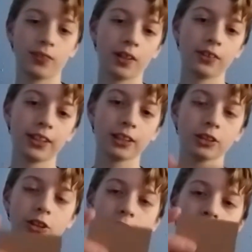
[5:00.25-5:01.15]
round the
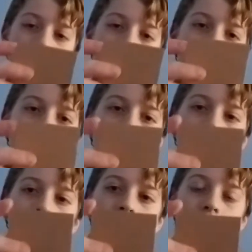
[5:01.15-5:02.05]
edges,
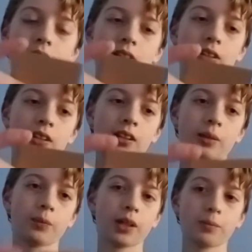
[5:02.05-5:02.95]

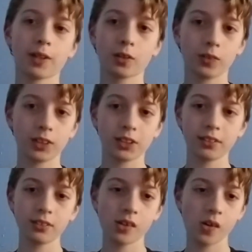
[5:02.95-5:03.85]
but I'm not going
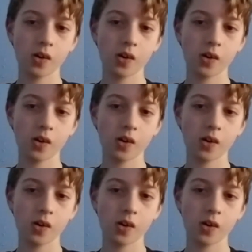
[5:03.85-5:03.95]
to.